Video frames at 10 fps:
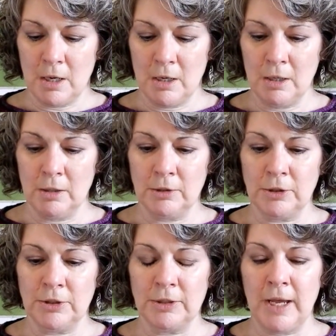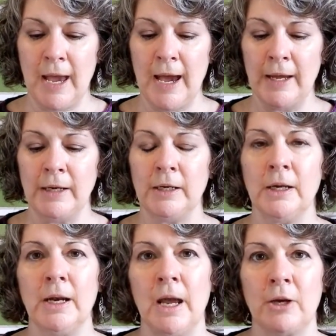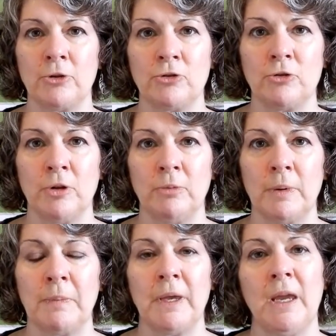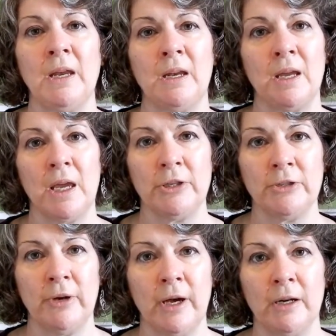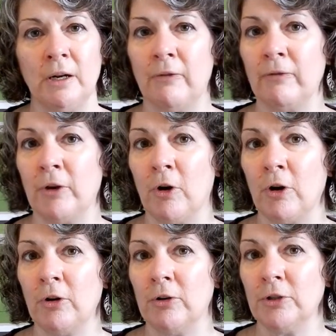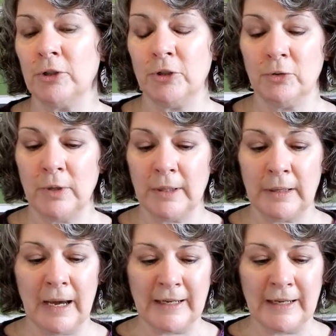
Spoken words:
just added an extra repeat in case you had enough yarn to do it.